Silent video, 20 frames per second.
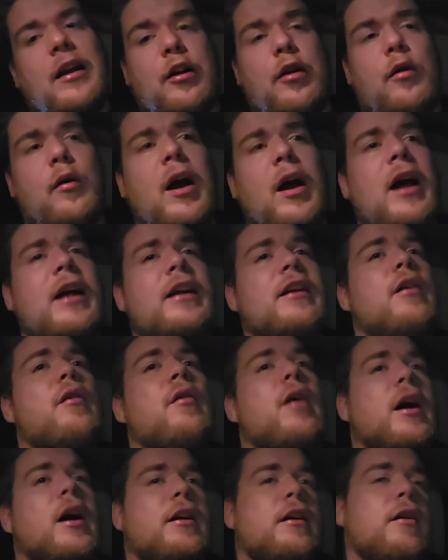I
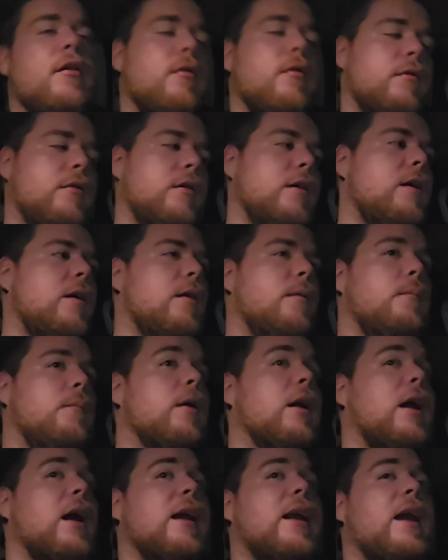know,
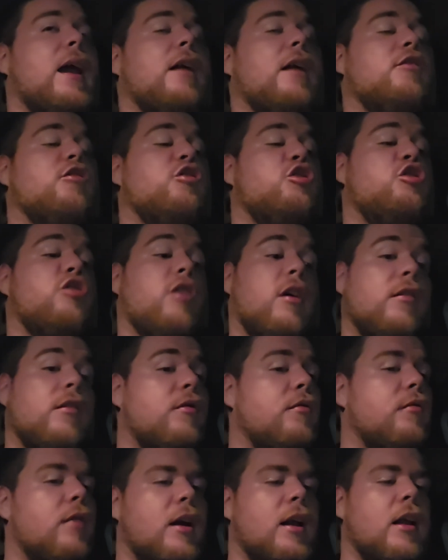but I can't
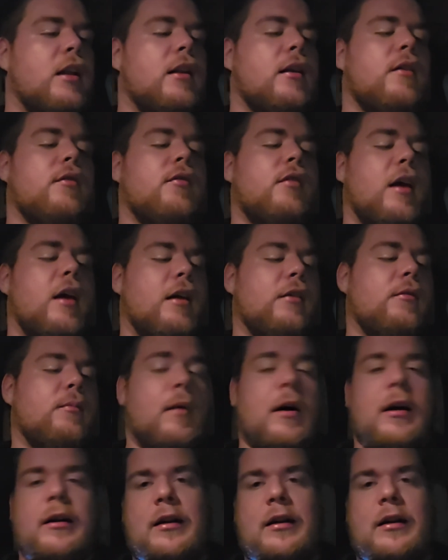just look at this as a